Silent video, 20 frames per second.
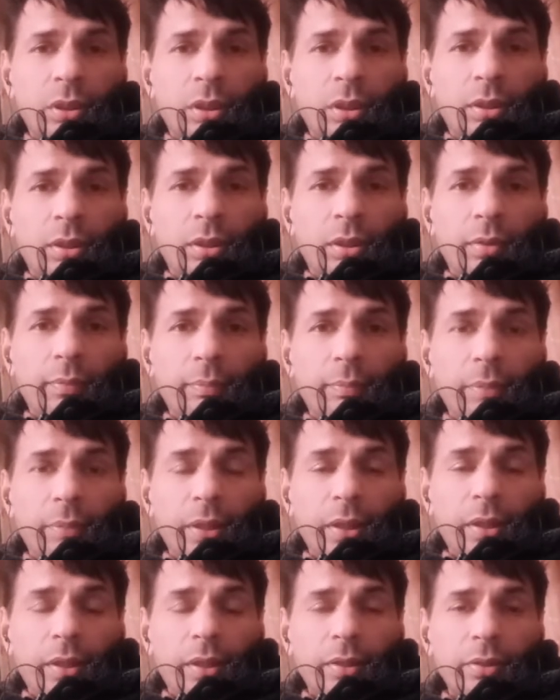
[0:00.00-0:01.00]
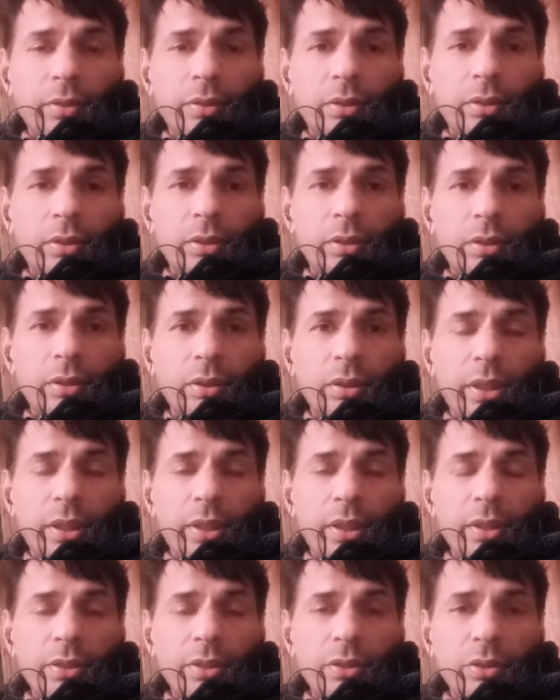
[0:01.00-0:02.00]
But that is
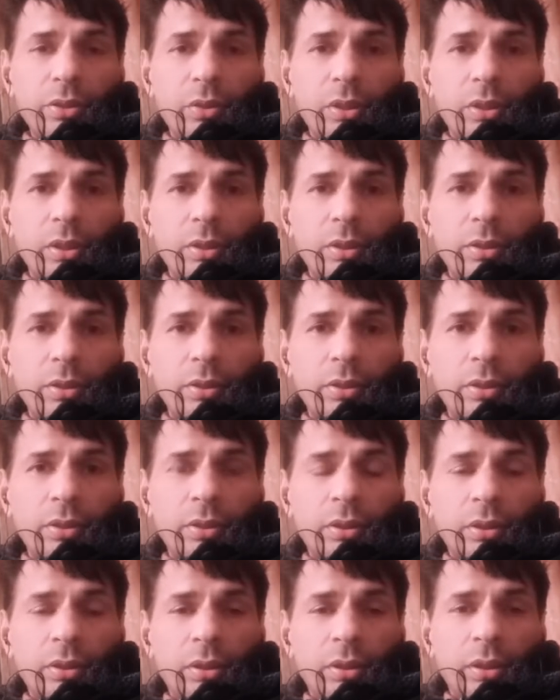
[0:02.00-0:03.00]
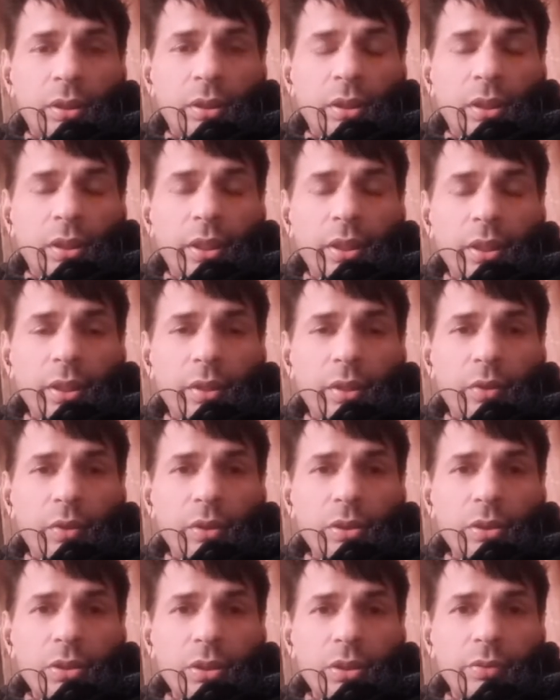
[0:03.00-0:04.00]
not any cause
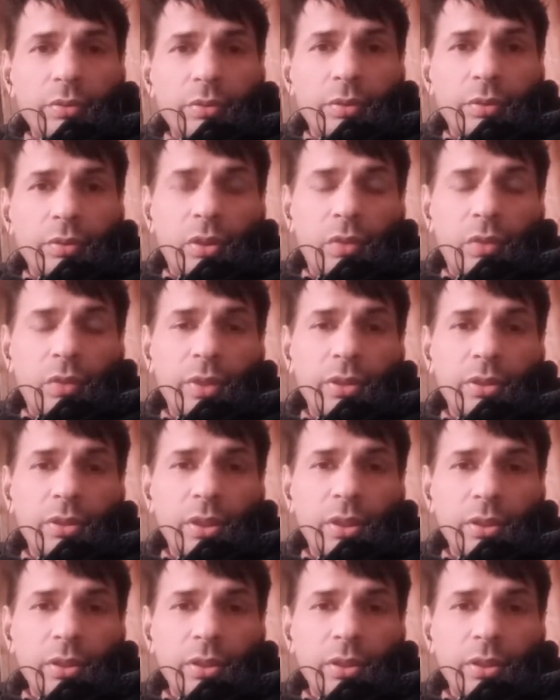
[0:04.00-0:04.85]
of extinction.